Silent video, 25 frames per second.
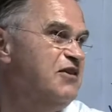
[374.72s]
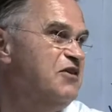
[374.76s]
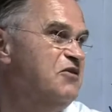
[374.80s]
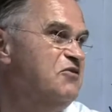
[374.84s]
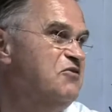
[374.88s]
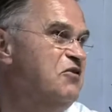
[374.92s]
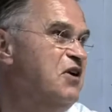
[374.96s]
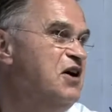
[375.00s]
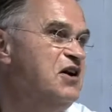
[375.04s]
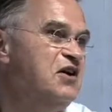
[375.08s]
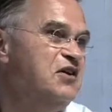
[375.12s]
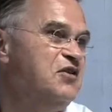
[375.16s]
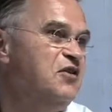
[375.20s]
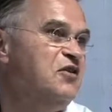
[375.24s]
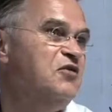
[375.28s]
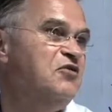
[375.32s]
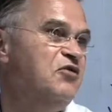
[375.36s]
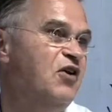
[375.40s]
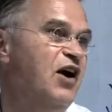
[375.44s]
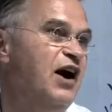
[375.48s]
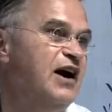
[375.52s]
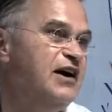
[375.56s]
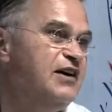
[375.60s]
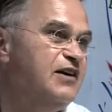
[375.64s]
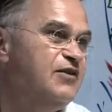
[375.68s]
very
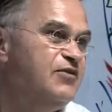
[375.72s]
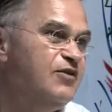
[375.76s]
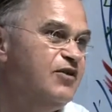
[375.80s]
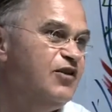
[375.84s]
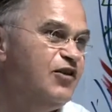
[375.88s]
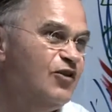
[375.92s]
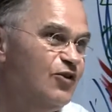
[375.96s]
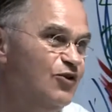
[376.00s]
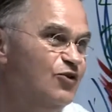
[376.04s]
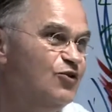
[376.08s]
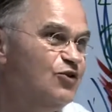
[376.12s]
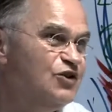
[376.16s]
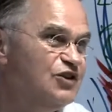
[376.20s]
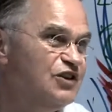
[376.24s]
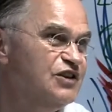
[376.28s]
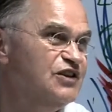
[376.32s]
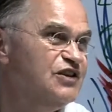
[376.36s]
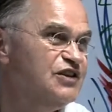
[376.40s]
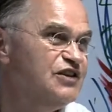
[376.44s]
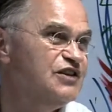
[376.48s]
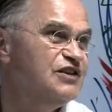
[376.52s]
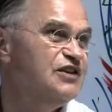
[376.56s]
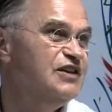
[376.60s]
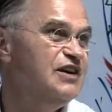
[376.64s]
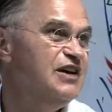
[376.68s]
refined
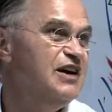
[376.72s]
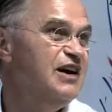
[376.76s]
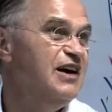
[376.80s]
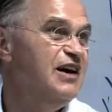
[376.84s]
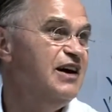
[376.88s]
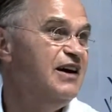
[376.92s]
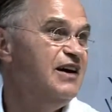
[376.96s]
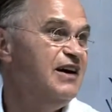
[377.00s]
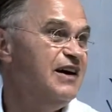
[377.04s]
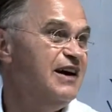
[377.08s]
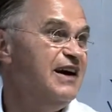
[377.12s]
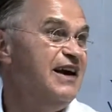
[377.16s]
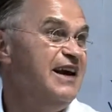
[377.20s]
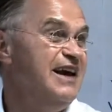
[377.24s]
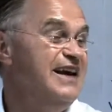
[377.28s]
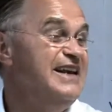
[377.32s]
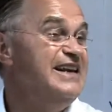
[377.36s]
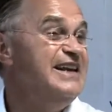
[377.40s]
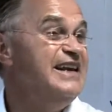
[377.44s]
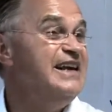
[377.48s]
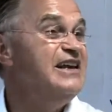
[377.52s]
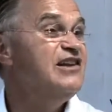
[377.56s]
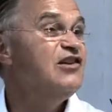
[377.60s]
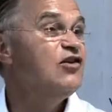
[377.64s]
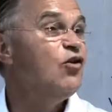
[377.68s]
solutions
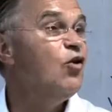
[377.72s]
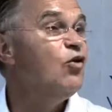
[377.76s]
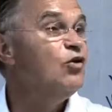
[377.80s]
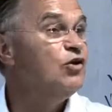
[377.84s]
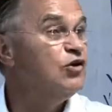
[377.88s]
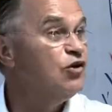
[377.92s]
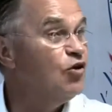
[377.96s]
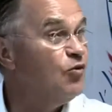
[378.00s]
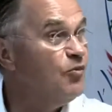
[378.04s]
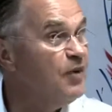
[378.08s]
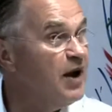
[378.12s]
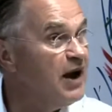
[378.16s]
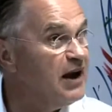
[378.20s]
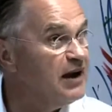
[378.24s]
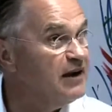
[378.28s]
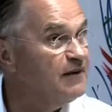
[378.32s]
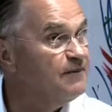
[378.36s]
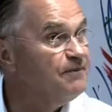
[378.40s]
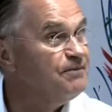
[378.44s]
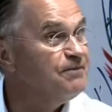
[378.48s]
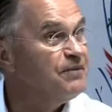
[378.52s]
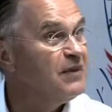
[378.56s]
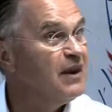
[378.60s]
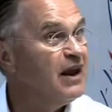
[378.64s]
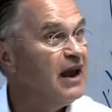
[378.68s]
in its own domain.